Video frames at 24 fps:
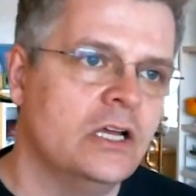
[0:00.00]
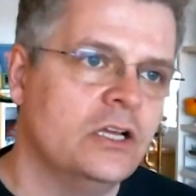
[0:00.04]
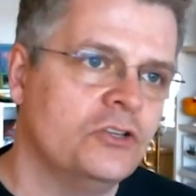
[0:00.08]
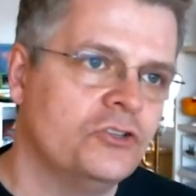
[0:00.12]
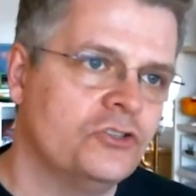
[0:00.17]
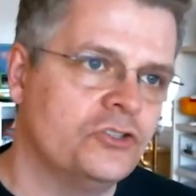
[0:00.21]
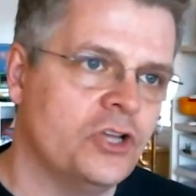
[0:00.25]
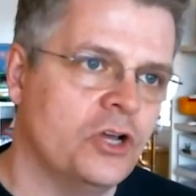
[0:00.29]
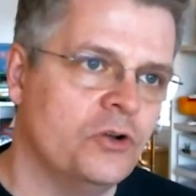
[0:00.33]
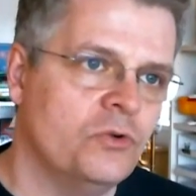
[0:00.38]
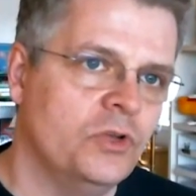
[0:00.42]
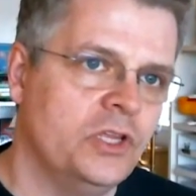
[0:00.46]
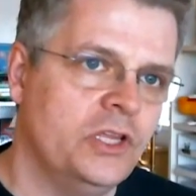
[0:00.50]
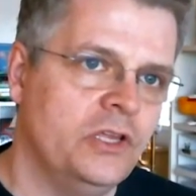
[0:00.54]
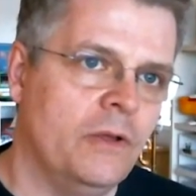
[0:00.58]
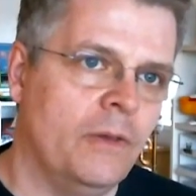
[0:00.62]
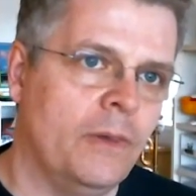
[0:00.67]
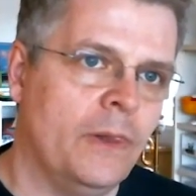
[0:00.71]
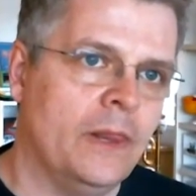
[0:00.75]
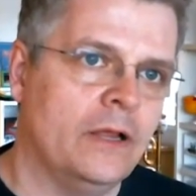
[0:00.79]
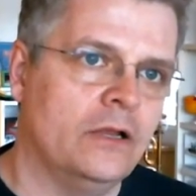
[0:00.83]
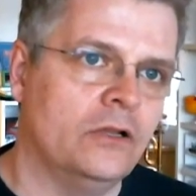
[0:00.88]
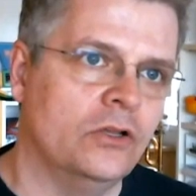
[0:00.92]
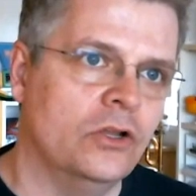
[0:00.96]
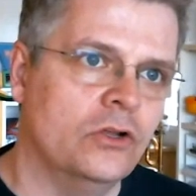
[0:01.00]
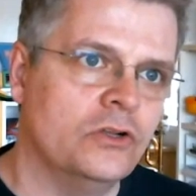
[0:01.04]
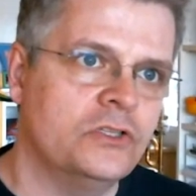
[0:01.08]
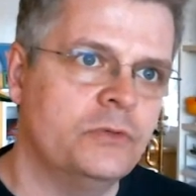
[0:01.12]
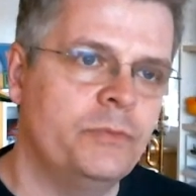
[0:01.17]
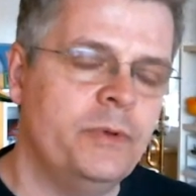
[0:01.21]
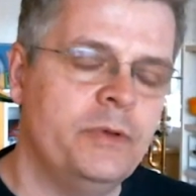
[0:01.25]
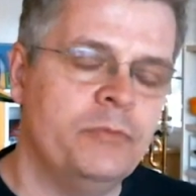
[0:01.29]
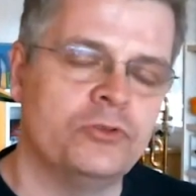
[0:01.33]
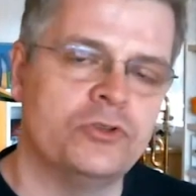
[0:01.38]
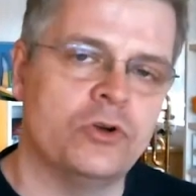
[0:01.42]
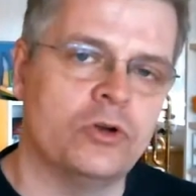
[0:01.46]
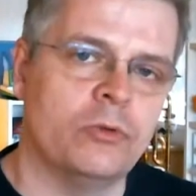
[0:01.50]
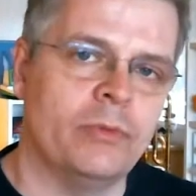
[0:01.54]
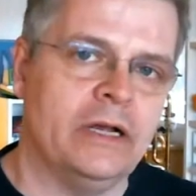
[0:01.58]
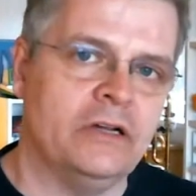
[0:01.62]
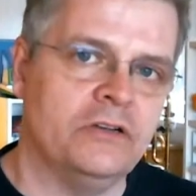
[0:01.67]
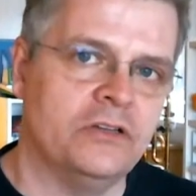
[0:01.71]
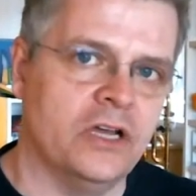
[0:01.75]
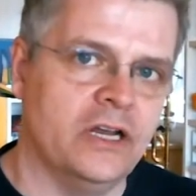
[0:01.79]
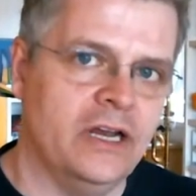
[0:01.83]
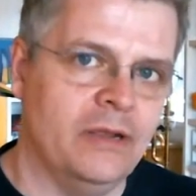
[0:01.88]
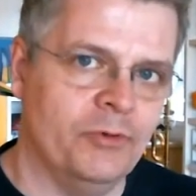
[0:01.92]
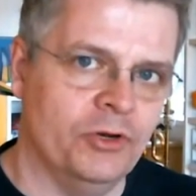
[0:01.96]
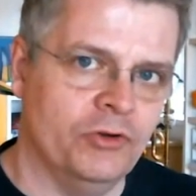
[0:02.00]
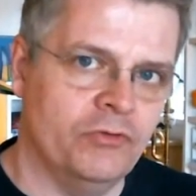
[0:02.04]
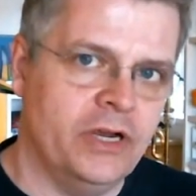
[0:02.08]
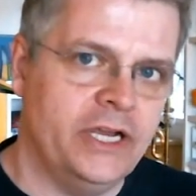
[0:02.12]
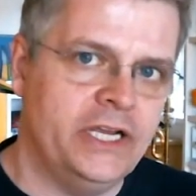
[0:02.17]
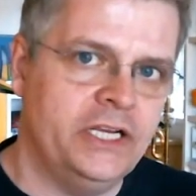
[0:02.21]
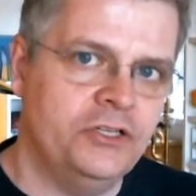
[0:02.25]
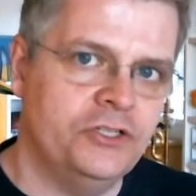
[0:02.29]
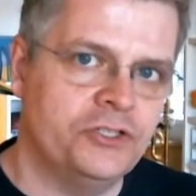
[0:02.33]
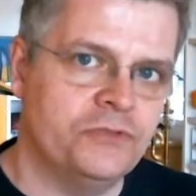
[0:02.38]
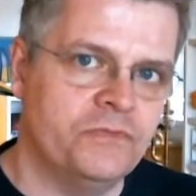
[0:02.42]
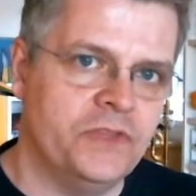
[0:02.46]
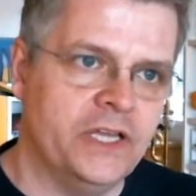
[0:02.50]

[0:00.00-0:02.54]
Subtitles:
So lots of people talk about dynamic range.